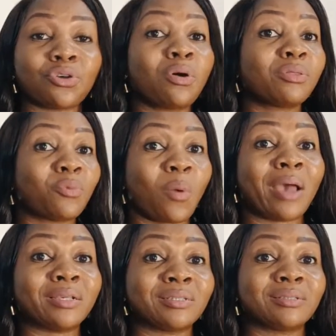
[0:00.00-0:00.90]

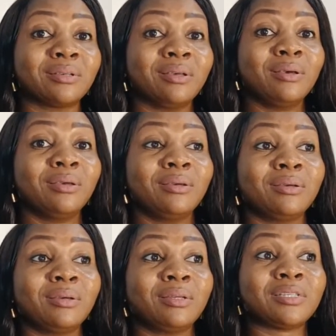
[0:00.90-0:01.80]
Otherwise,
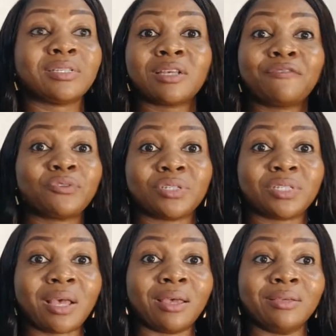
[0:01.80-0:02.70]
it is safe to
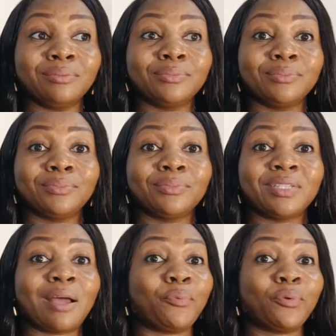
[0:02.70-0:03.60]
say
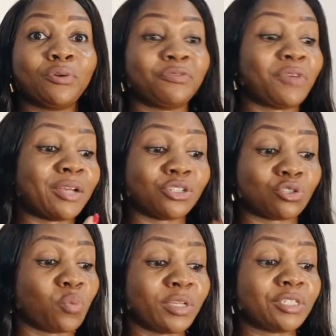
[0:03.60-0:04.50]
that both of you are
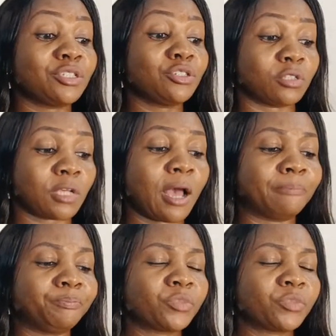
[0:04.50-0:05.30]
just wasting your time.